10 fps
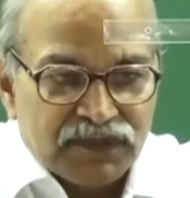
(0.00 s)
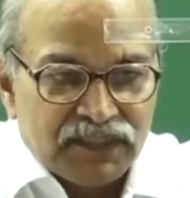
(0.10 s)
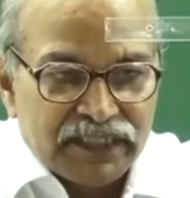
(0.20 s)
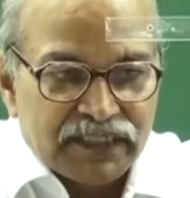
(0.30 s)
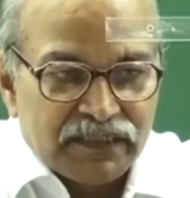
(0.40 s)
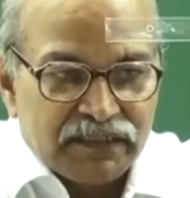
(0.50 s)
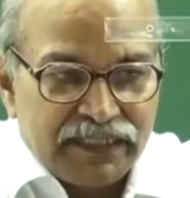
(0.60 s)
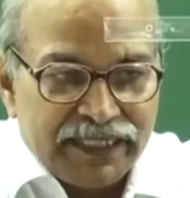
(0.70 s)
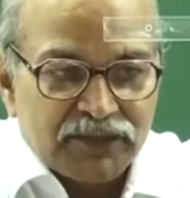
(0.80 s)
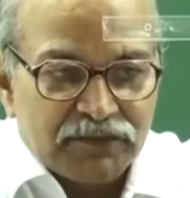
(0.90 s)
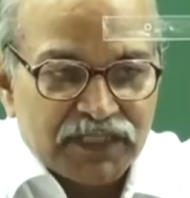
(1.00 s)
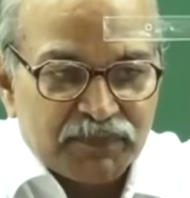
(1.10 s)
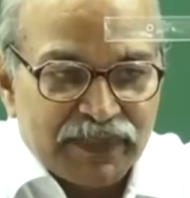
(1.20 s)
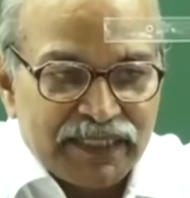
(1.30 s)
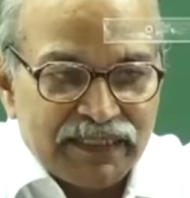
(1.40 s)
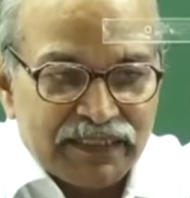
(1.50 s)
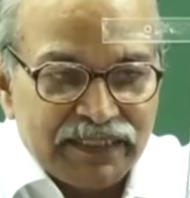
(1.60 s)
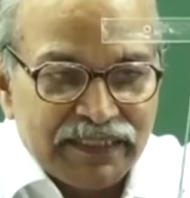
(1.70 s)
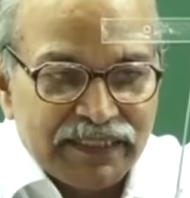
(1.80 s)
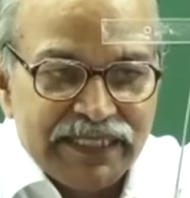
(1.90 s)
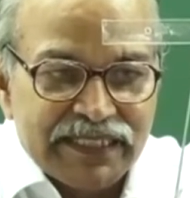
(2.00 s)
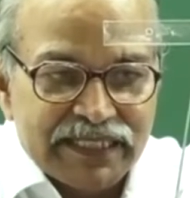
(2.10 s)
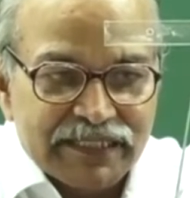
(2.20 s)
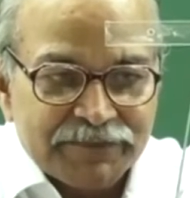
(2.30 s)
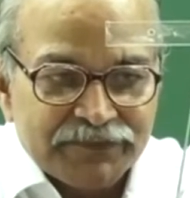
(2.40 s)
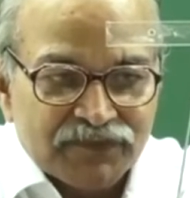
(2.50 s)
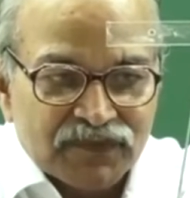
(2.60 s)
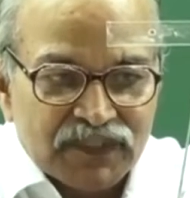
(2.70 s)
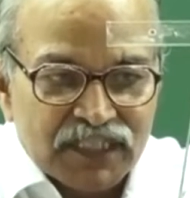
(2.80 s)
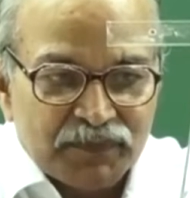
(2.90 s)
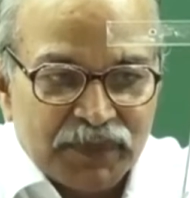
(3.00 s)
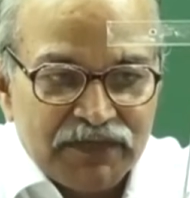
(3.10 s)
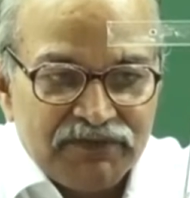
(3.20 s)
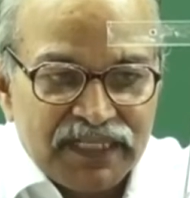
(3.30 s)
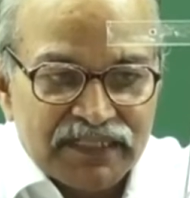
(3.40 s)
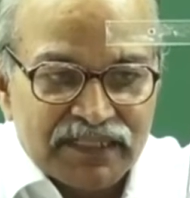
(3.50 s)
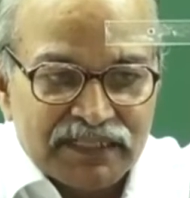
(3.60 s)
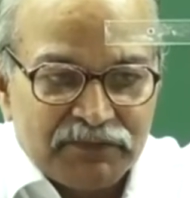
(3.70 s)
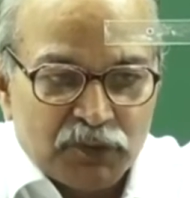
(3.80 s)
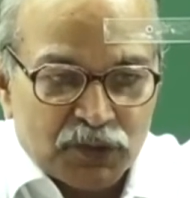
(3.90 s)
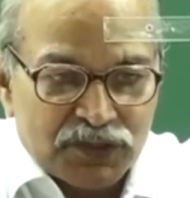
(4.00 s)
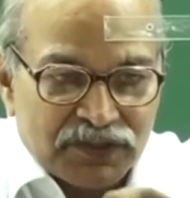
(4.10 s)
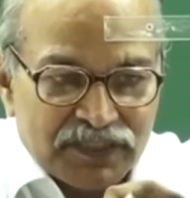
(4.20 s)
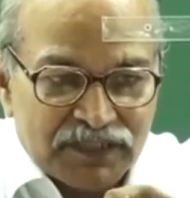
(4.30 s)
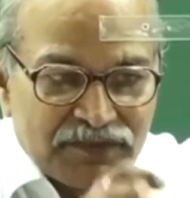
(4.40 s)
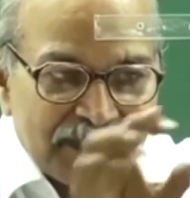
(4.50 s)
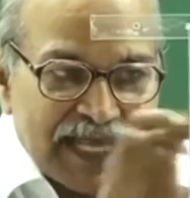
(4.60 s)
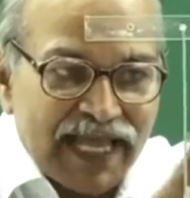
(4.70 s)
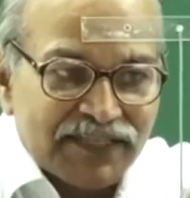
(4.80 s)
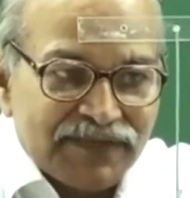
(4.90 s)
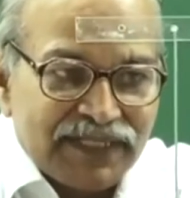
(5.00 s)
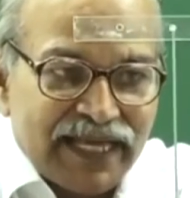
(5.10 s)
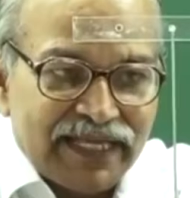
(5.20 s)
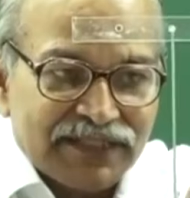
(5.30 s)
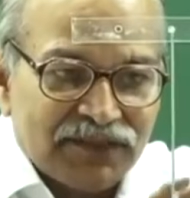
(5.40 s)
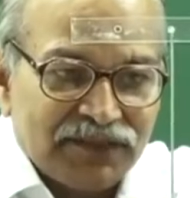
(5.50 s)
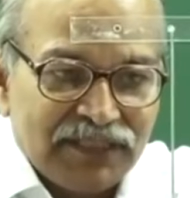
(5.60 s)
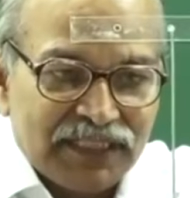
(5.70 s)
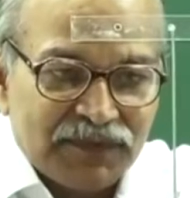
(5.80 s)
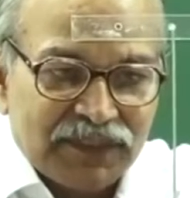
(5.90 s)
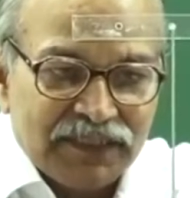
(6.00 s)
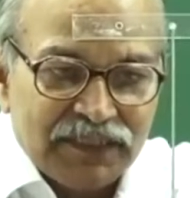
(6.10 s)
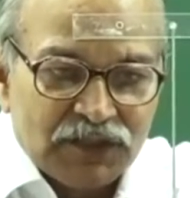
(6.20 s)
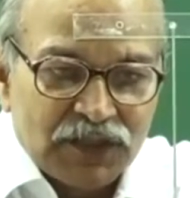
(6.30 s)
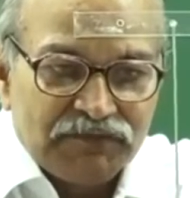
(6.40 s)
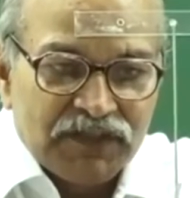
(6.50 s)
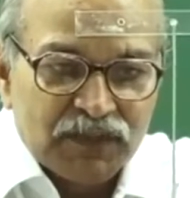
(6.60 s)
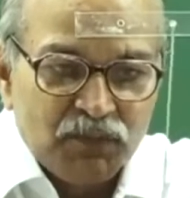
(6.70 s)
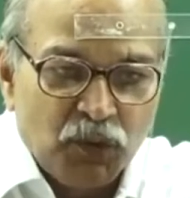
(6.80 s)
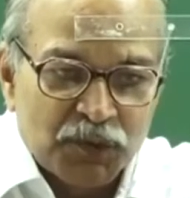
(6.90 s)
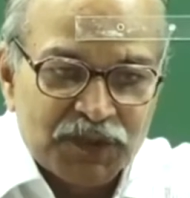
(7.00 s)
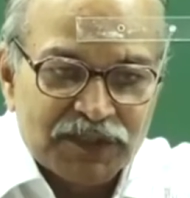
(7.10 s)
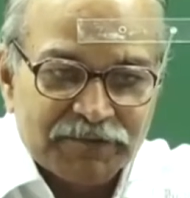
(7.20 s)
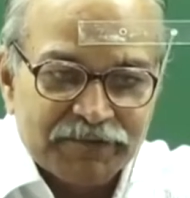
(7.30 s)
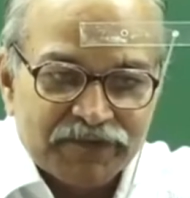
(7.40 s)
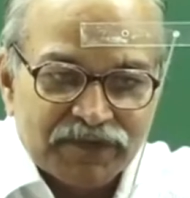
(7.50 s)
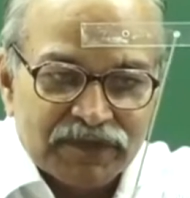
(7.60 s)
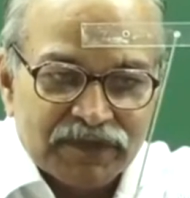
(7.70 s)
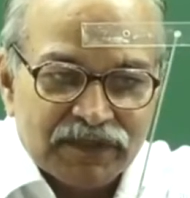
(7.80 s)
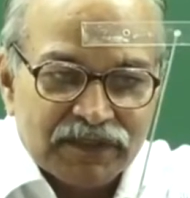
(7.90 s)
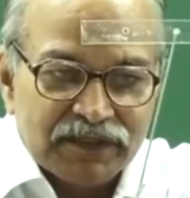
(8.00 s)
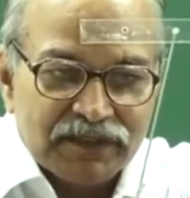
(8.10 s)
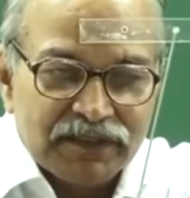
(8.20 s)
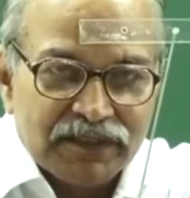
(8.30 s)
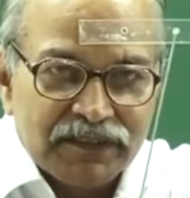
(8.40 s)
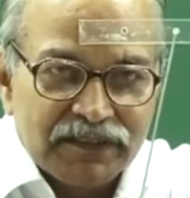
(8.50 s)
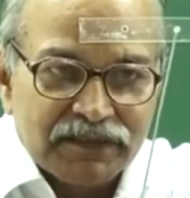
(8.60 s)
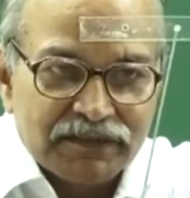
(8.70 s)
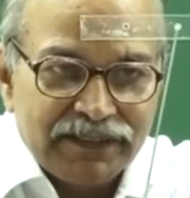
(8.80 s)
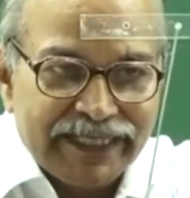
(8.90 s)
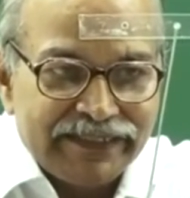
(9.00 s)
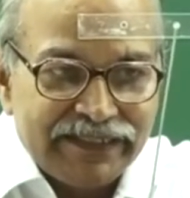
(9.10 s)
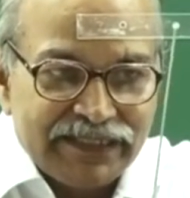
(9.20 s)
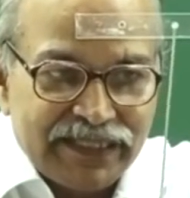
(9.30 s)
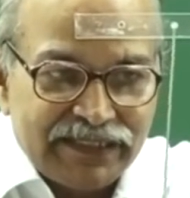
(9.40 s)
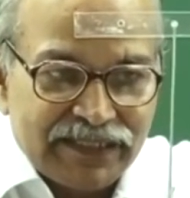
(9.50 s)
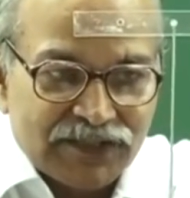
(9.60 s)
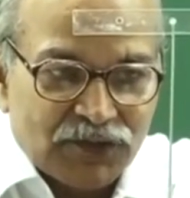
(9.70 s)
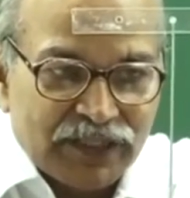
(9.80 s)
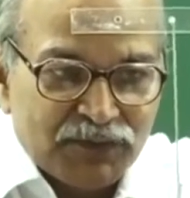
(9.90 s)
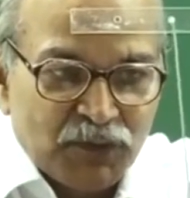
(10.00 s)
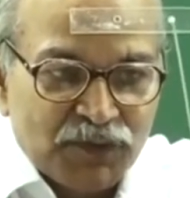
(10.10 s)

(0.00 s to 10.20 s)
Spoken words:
this length of the spring increases, the spring will exert force on this one as well as on this one. So, if this moves, the length changes, or it